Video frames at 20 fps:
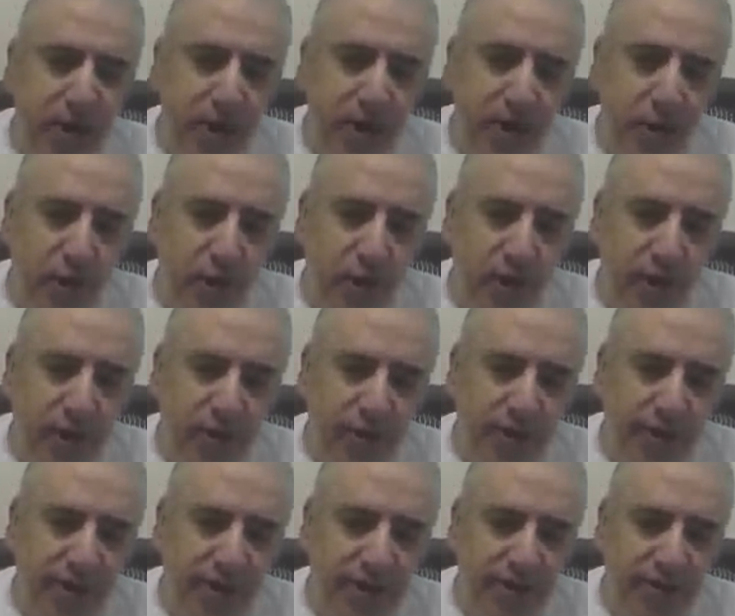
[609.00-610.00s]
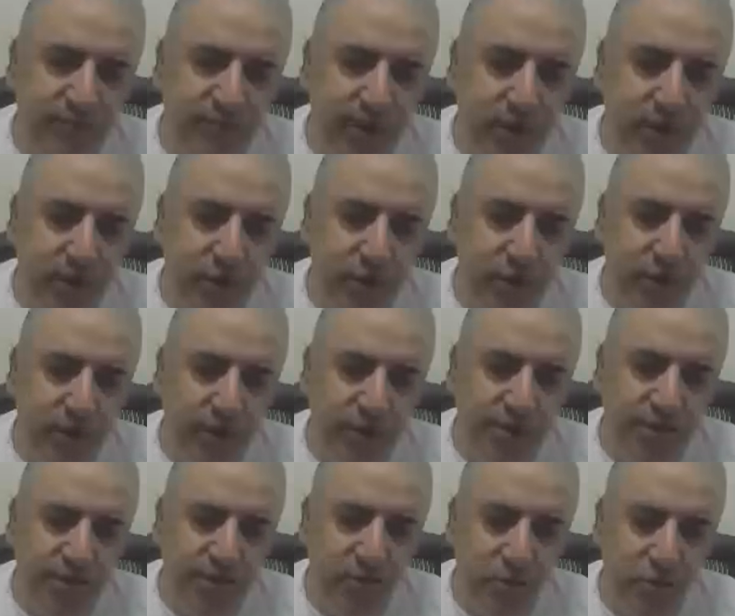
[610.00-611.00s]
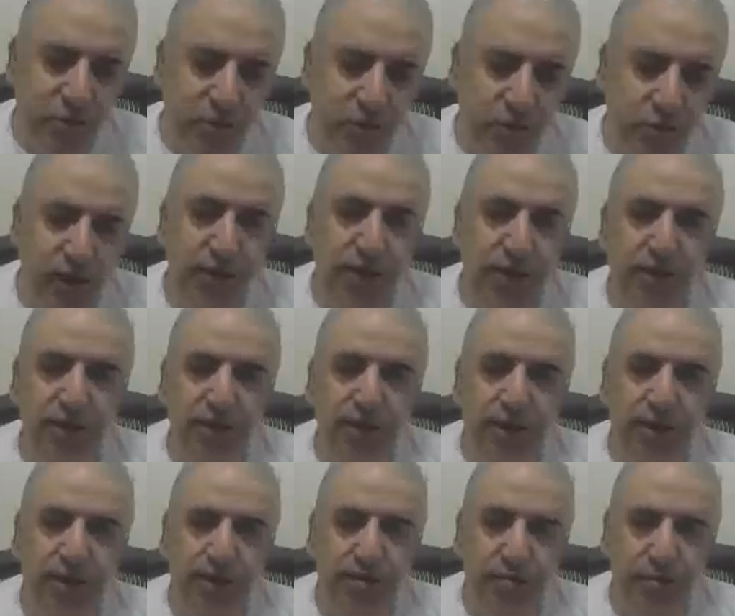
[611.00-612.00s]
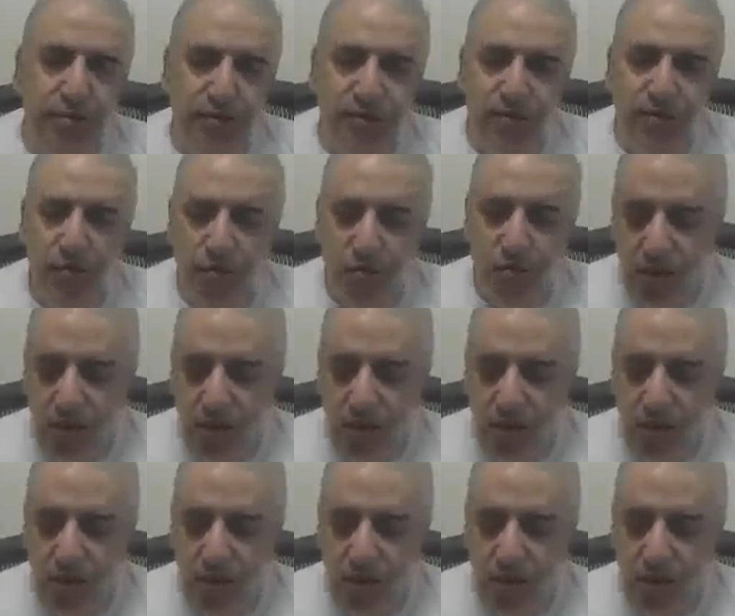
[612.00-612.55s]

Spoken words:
1, test file 2. That's those two I created before.